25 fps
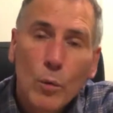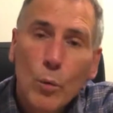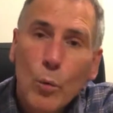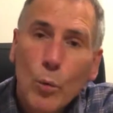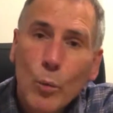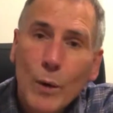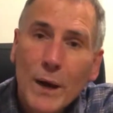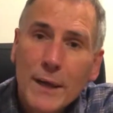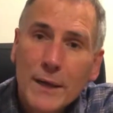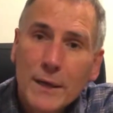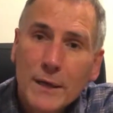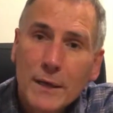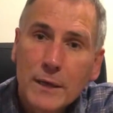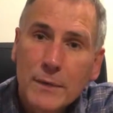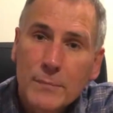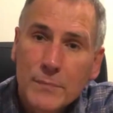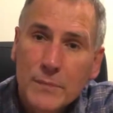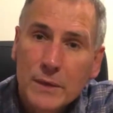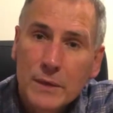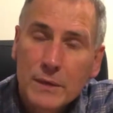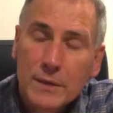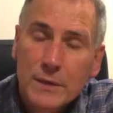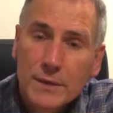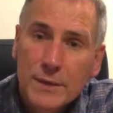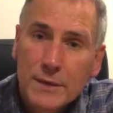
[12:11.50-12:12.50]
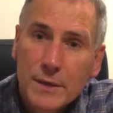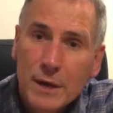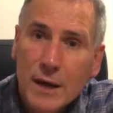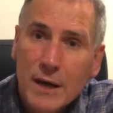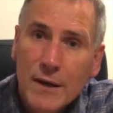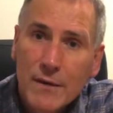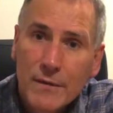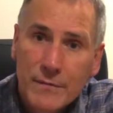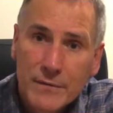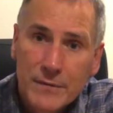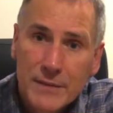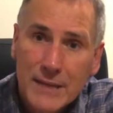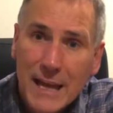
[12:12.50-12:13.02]
when a
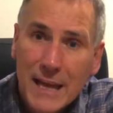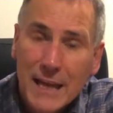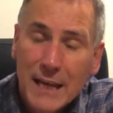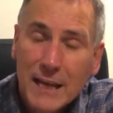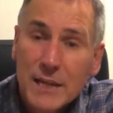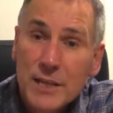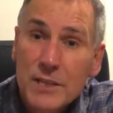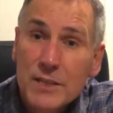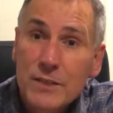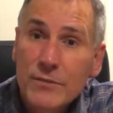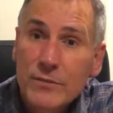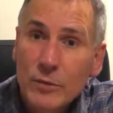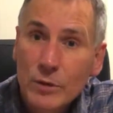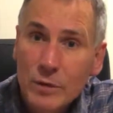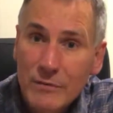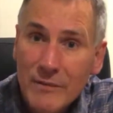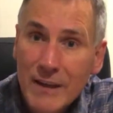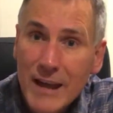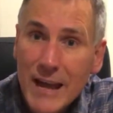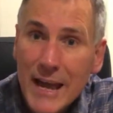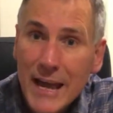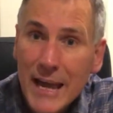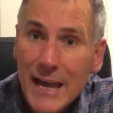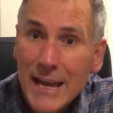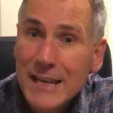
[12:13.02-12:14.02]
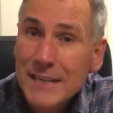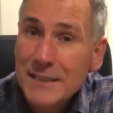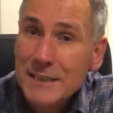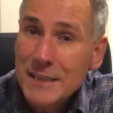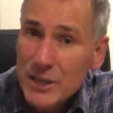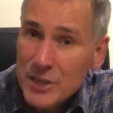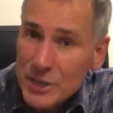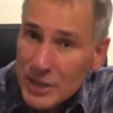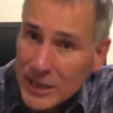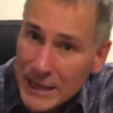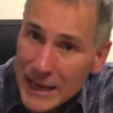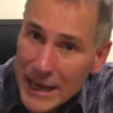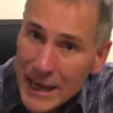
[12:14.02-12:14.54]
dive tank is full of air, it's
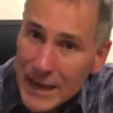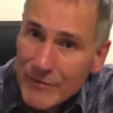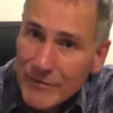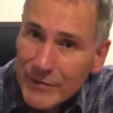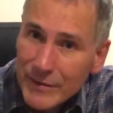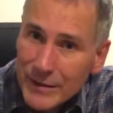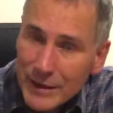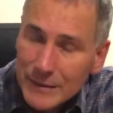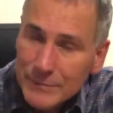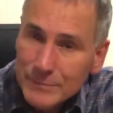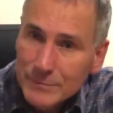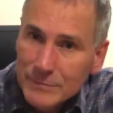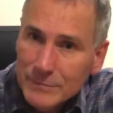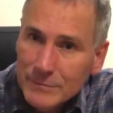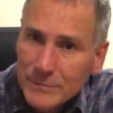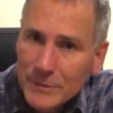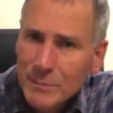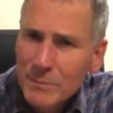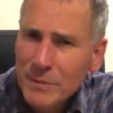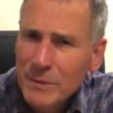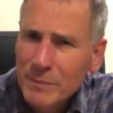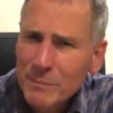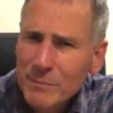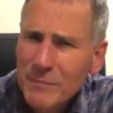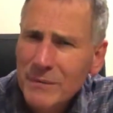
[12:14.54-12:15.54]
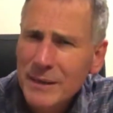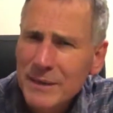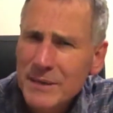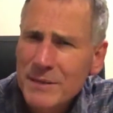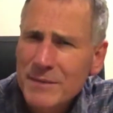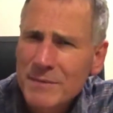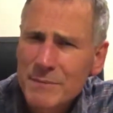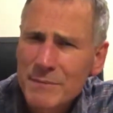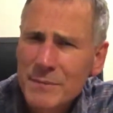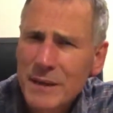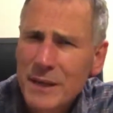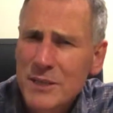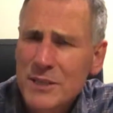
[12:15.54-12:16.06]
actually heavier. You
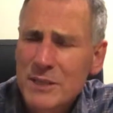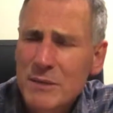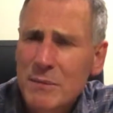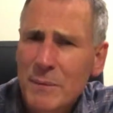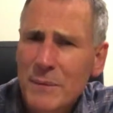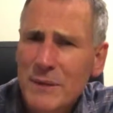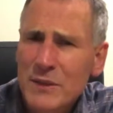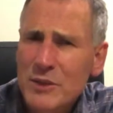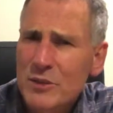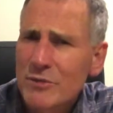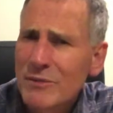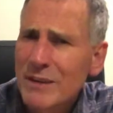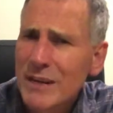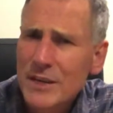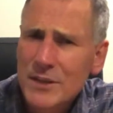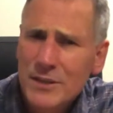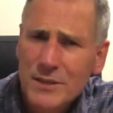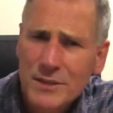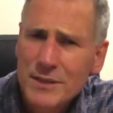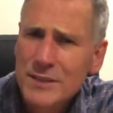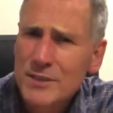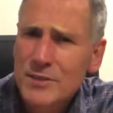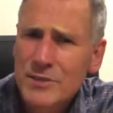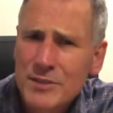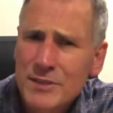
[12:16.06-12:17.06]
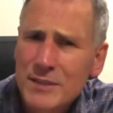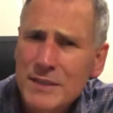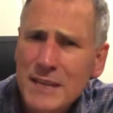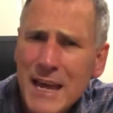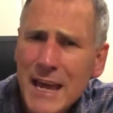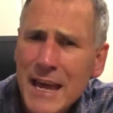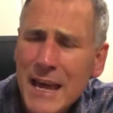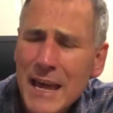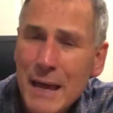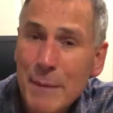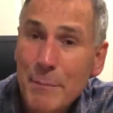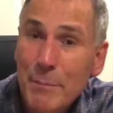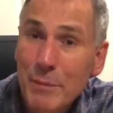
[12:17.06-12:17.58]
might seem a bit strange because it's just
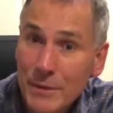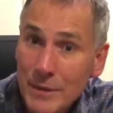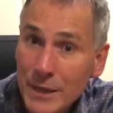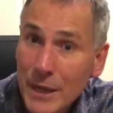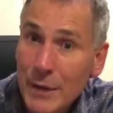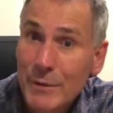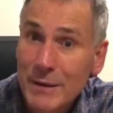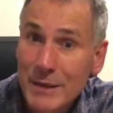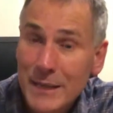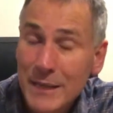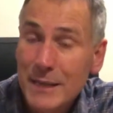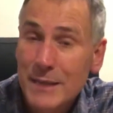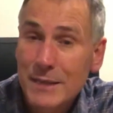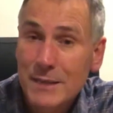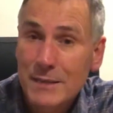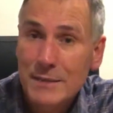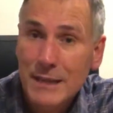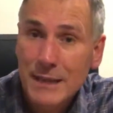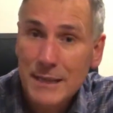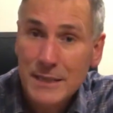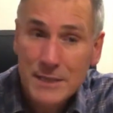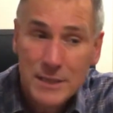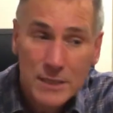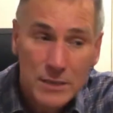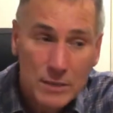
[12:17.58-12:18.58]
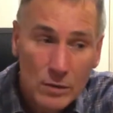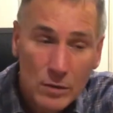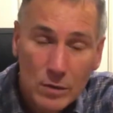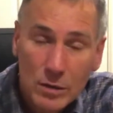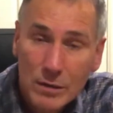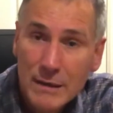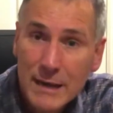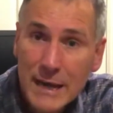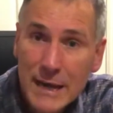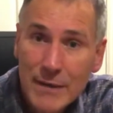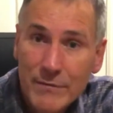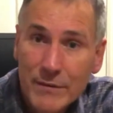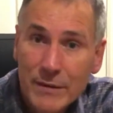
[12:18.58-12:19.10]
air, but no, it is. This is a lot
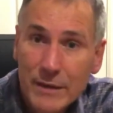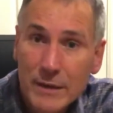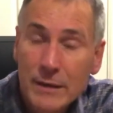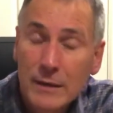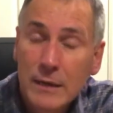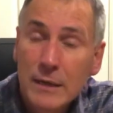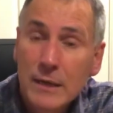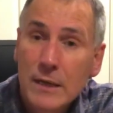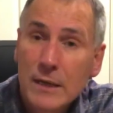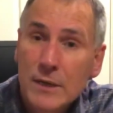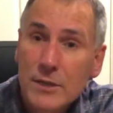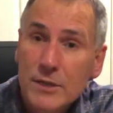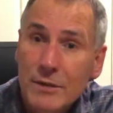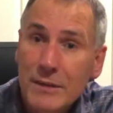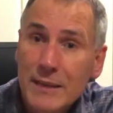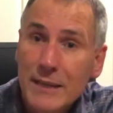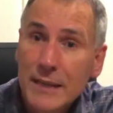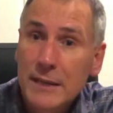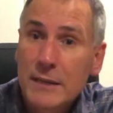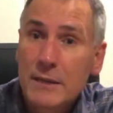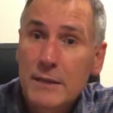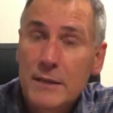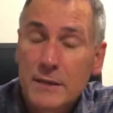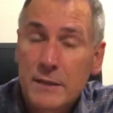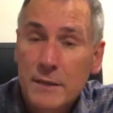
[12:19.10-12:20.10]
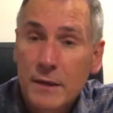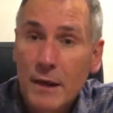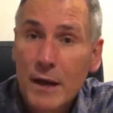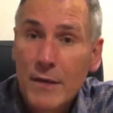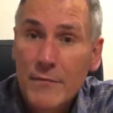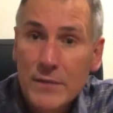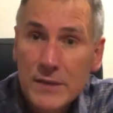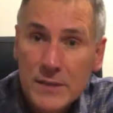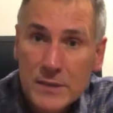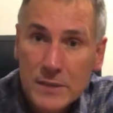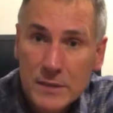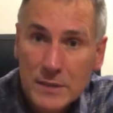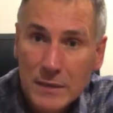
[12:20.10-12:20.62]
heavier. So at the end of the dive,
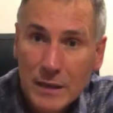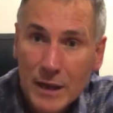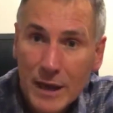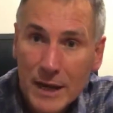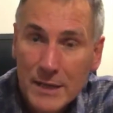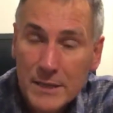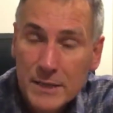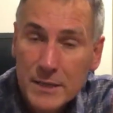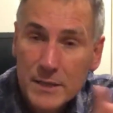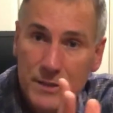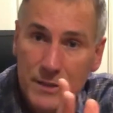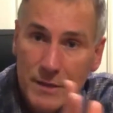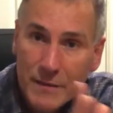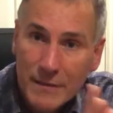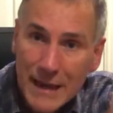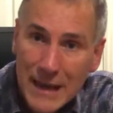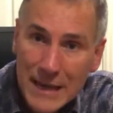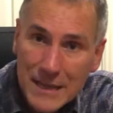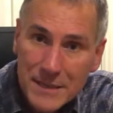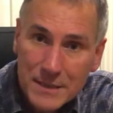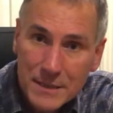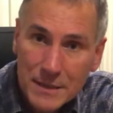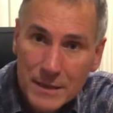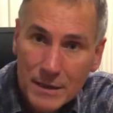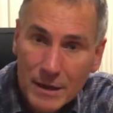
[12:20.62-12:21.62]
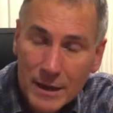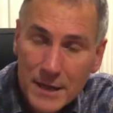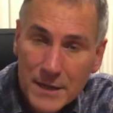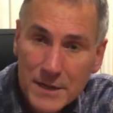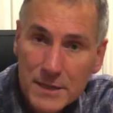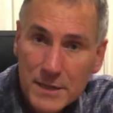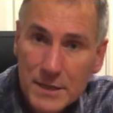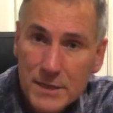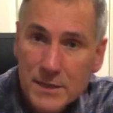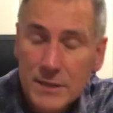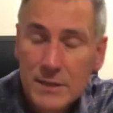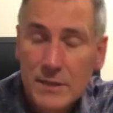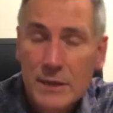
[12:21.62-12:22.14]
this is lighter, so that's the
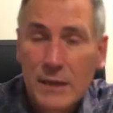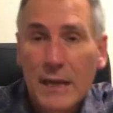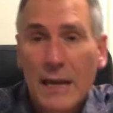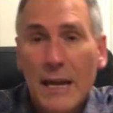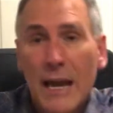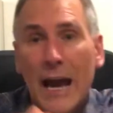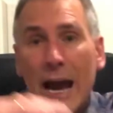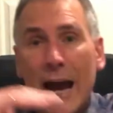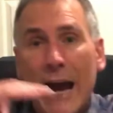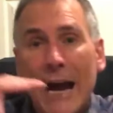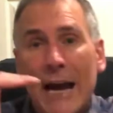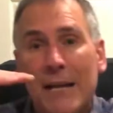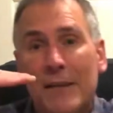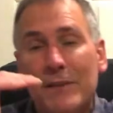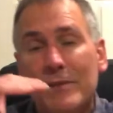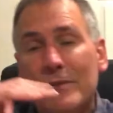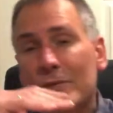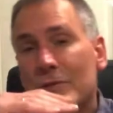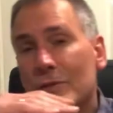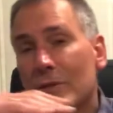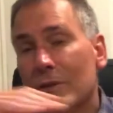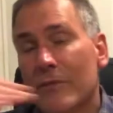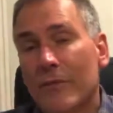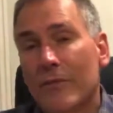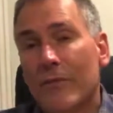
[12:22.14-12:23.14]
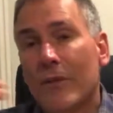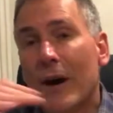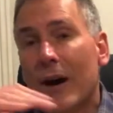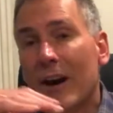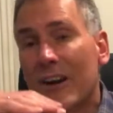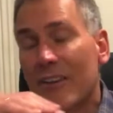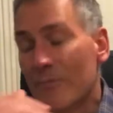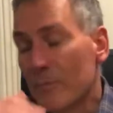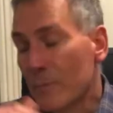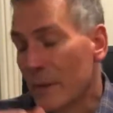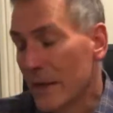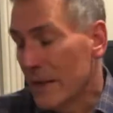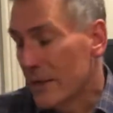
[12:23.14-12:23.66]
lightest. At sort of
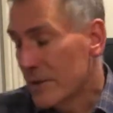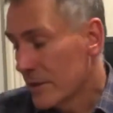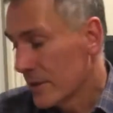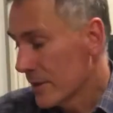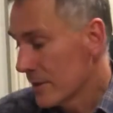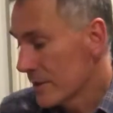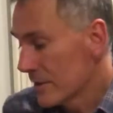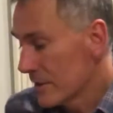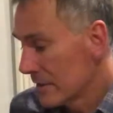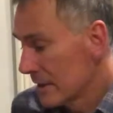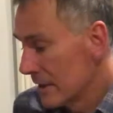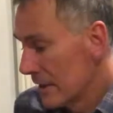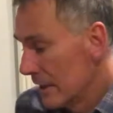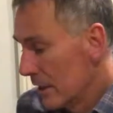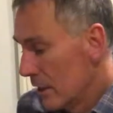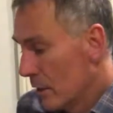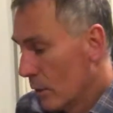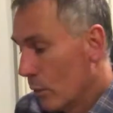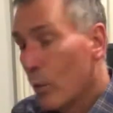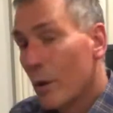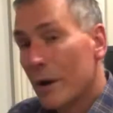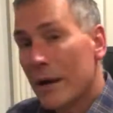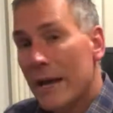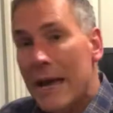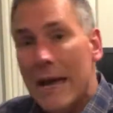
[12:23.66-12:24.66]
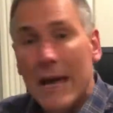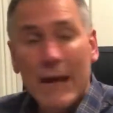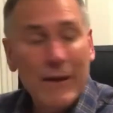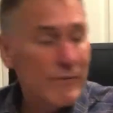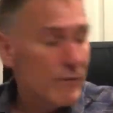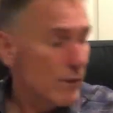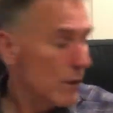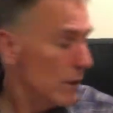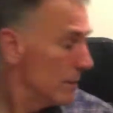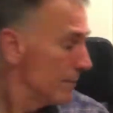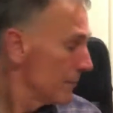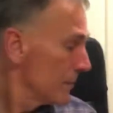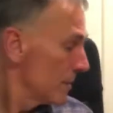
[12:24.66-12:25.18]
5 meters,
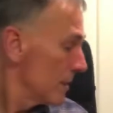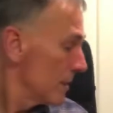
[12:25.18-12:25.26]
whatever